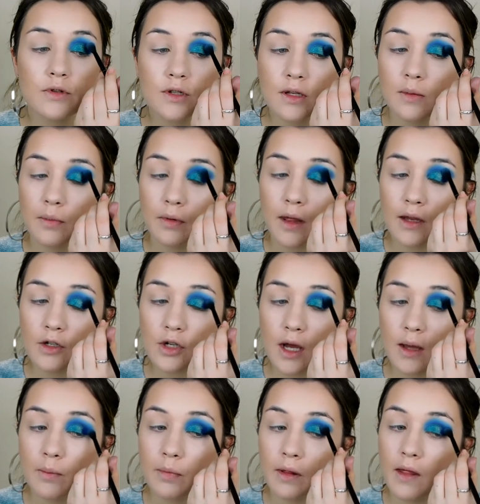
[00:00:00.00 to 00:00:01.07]
And I'm just going
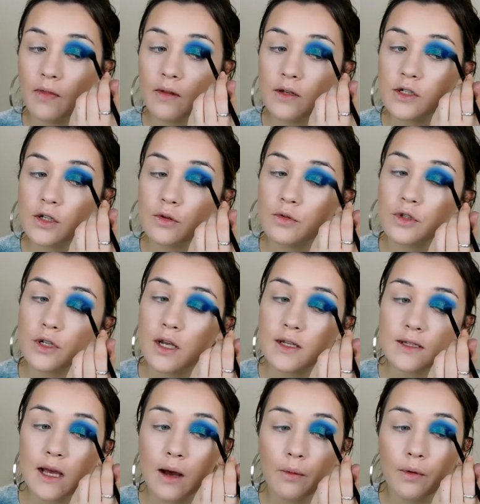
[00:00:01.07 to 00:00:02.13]
to try and blend the
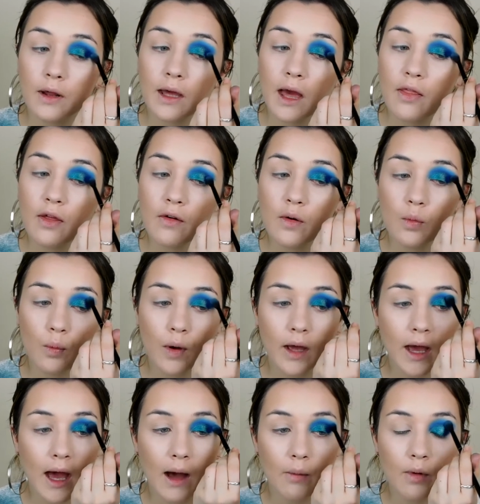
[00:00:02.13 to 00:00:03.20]
two shades out
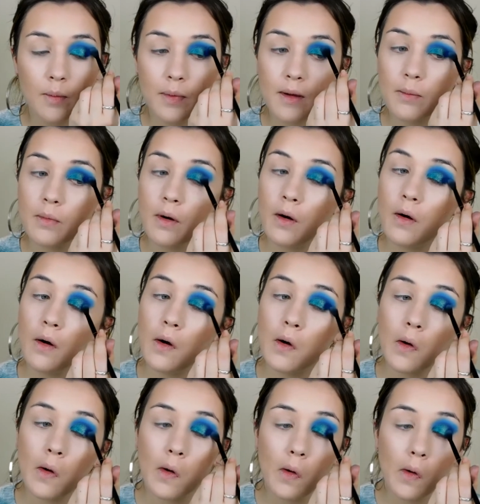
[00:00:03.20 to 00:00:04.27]
together and wing it out a bit
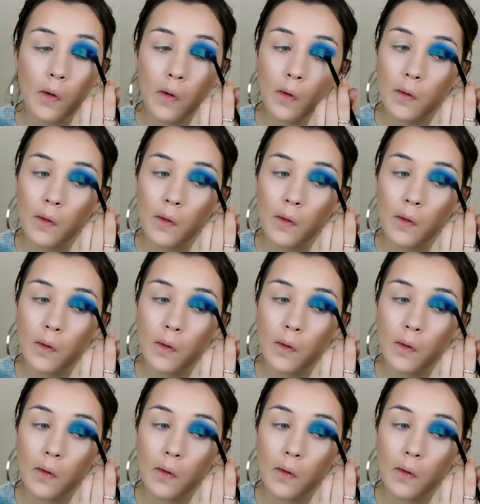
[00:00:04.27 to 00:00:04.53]
more.